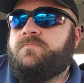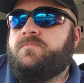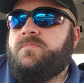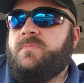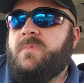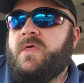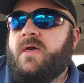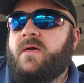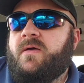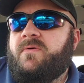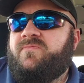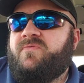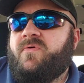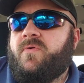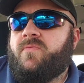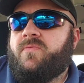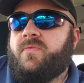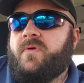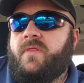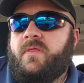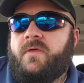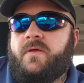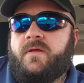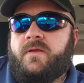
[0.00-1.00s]
yeah, it felt
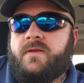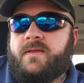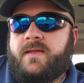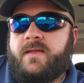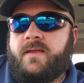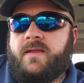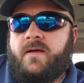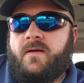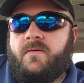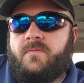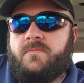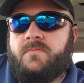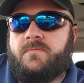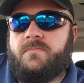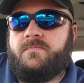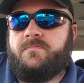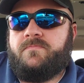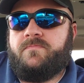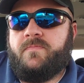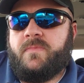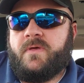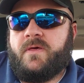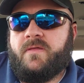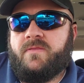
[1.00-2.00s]
really good to get out
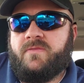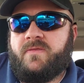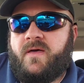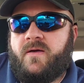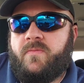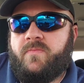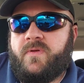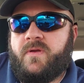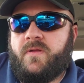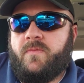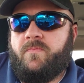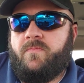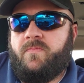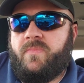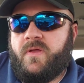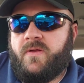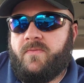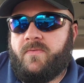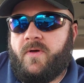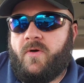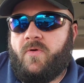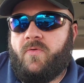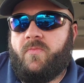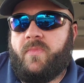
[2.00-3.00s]
because I've been a bit
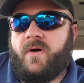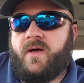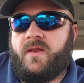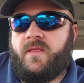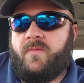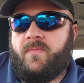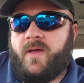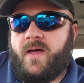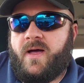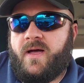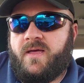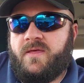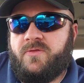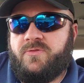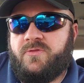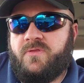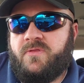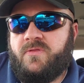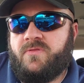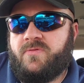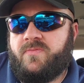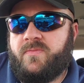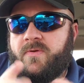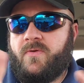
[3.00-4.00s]
of a homebody. My
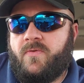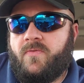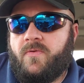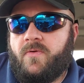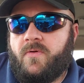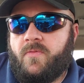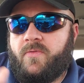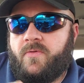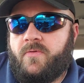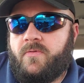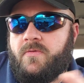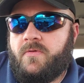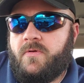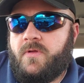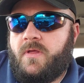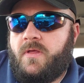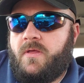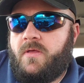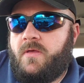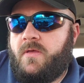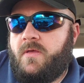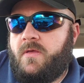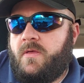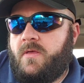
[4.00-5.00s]
hygiene's been horrible.
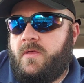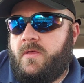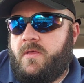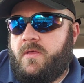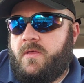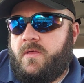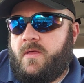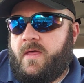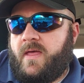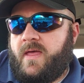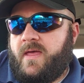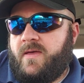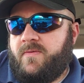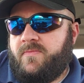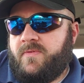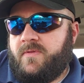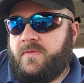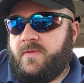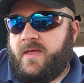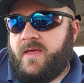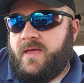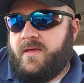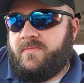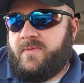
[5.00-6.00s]
I
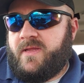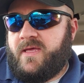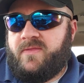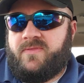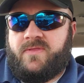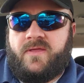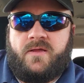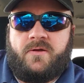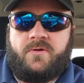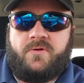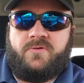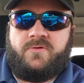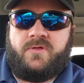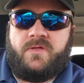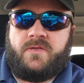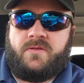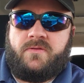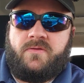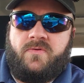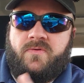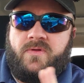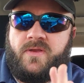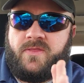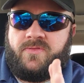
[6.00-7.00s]
haven't I haven't had the energy to
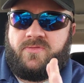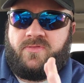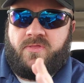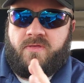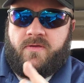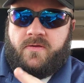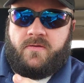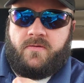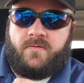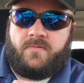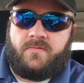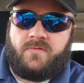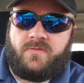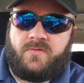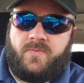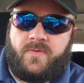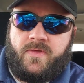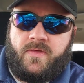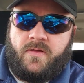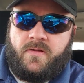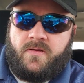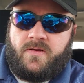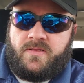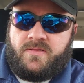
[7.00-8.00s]
do anything, to be
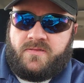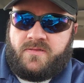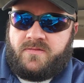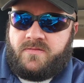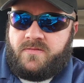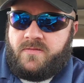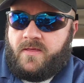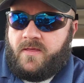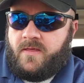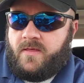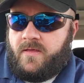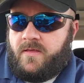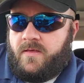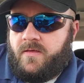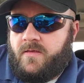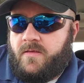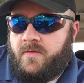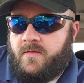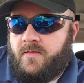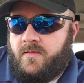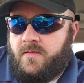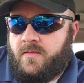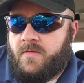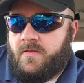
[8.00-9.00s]
honest. I
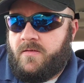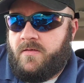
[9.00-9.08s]
uh,